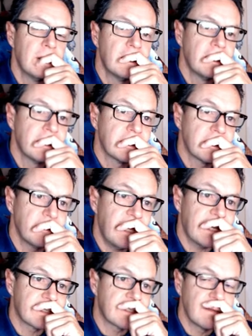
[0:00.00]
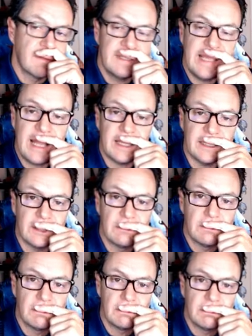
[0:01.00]
So next, the talent.
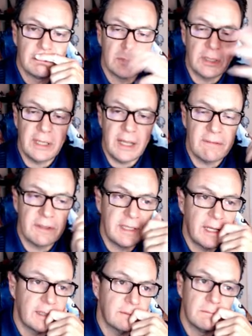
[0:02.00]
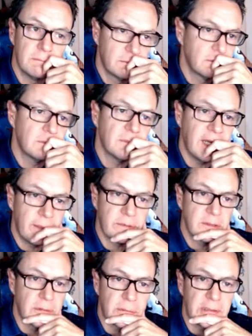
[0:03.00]
Did he have the talent?
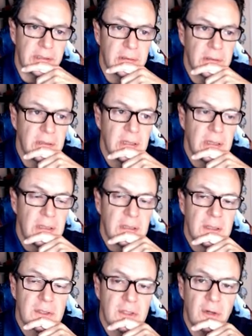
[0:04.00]
Absolutely. So